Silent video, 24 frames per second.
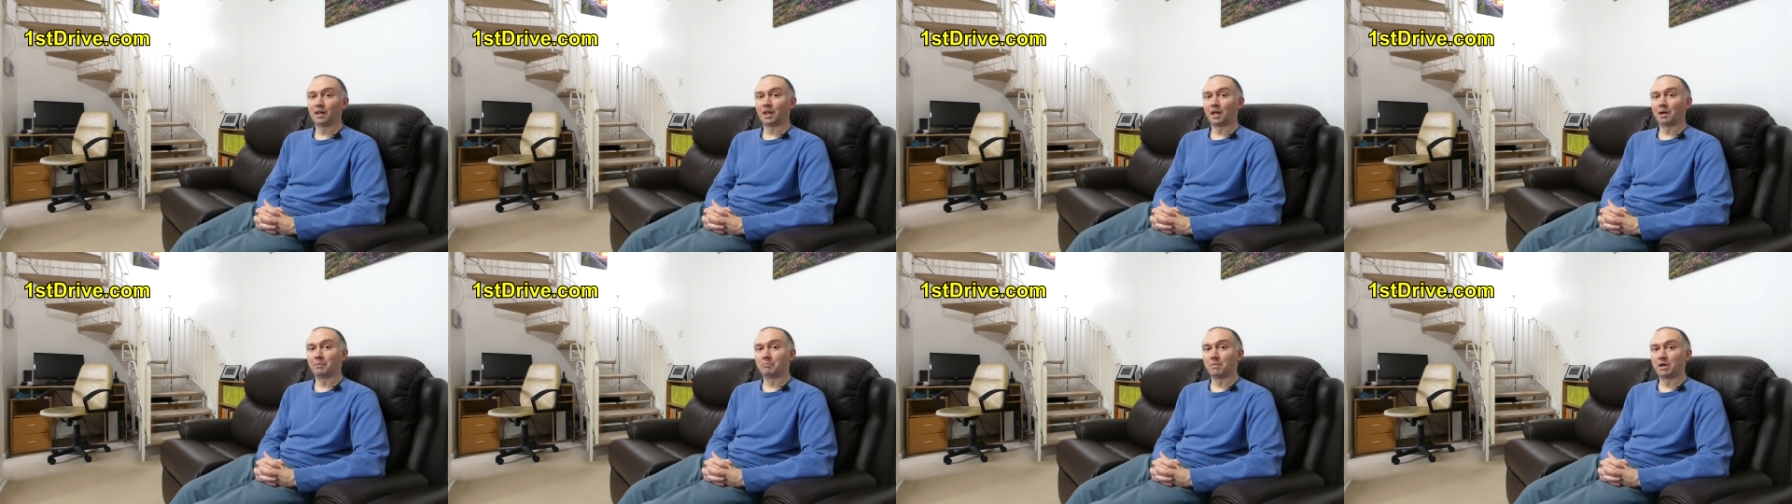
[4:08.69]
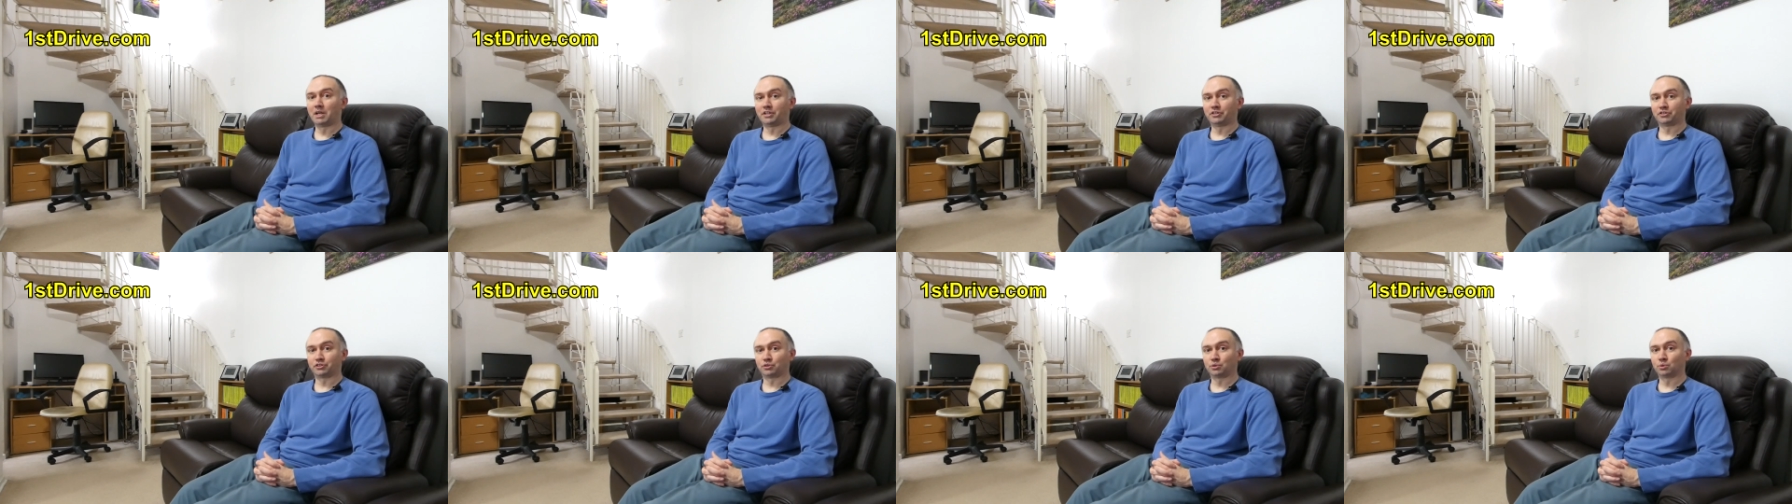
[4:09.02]
And
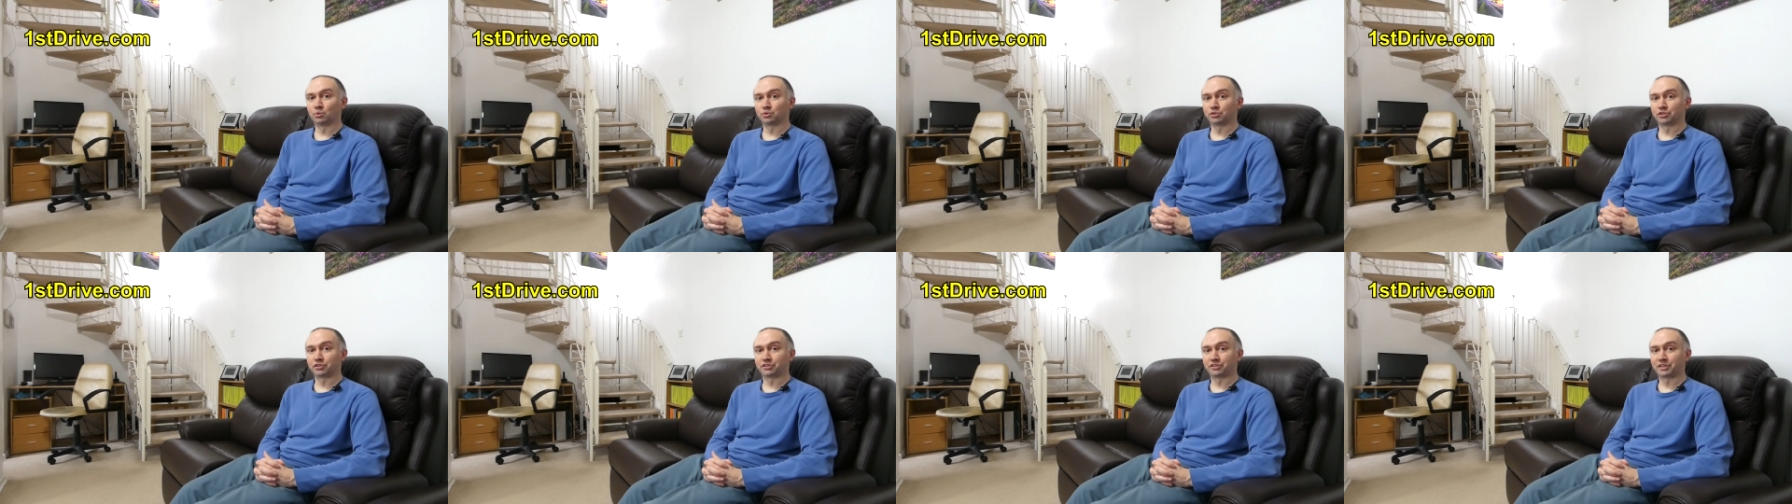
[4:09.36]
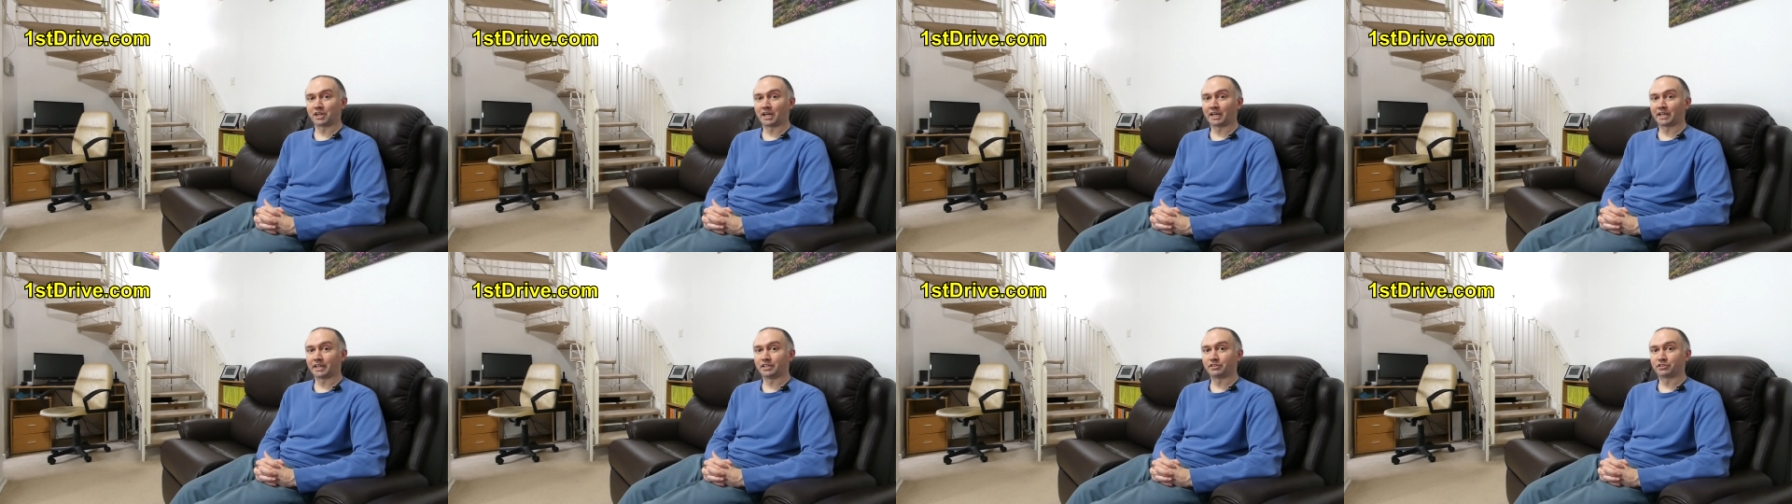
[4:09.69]
many schools are
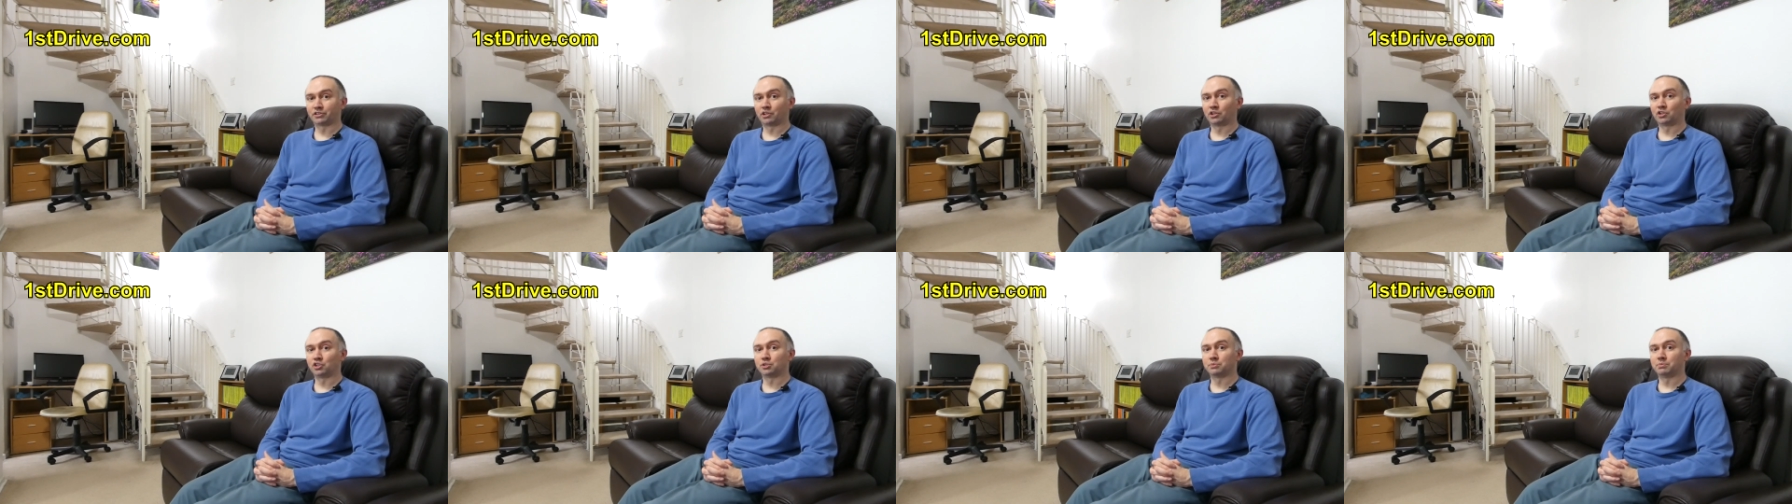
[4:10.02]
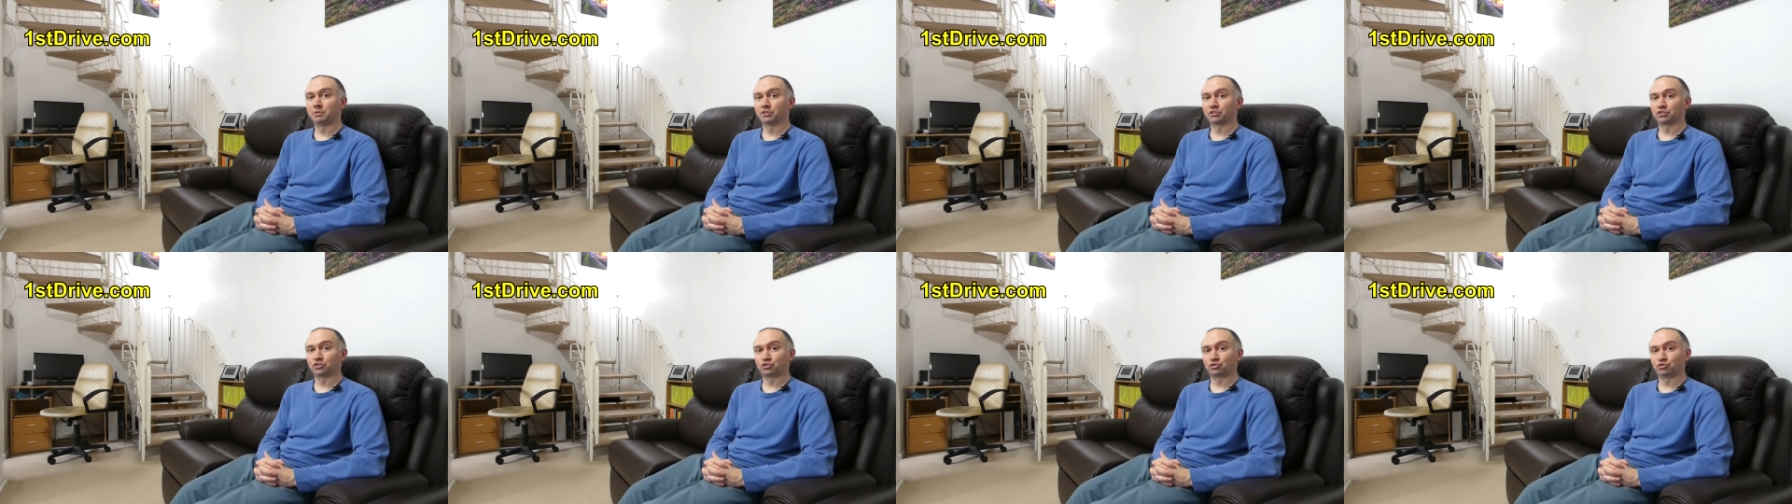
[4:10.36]
saying it's going to
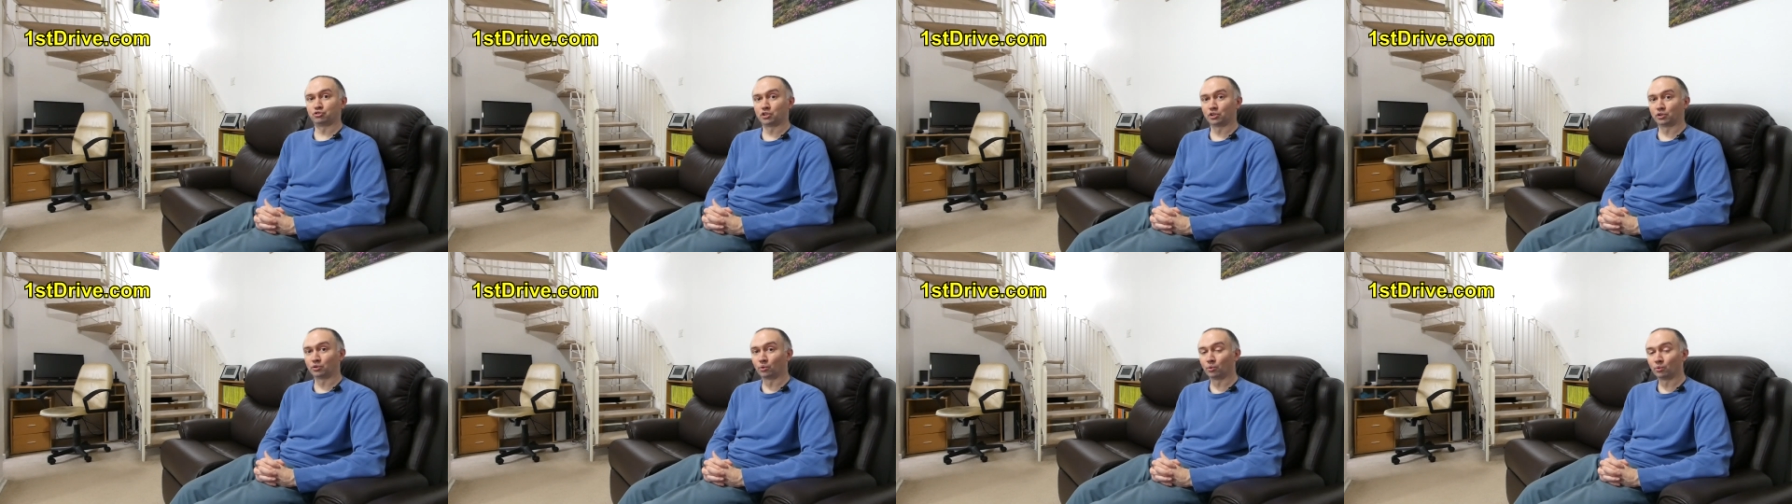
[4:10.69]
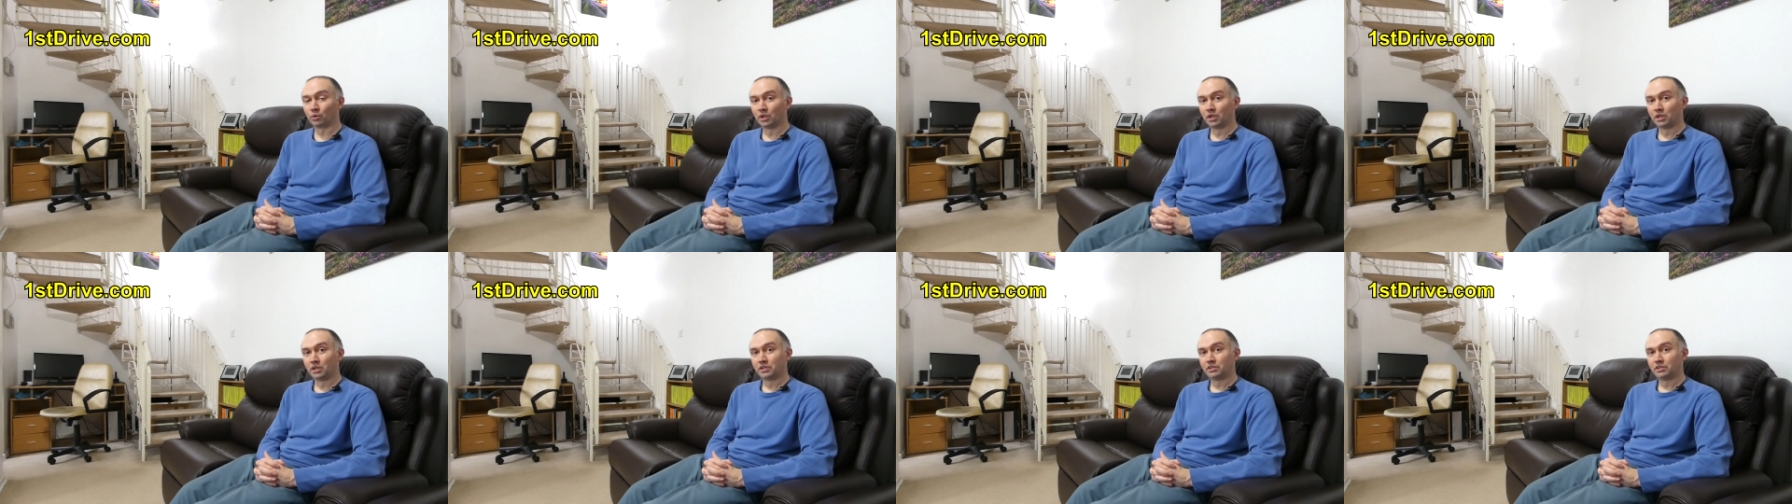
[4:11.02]
be a struggle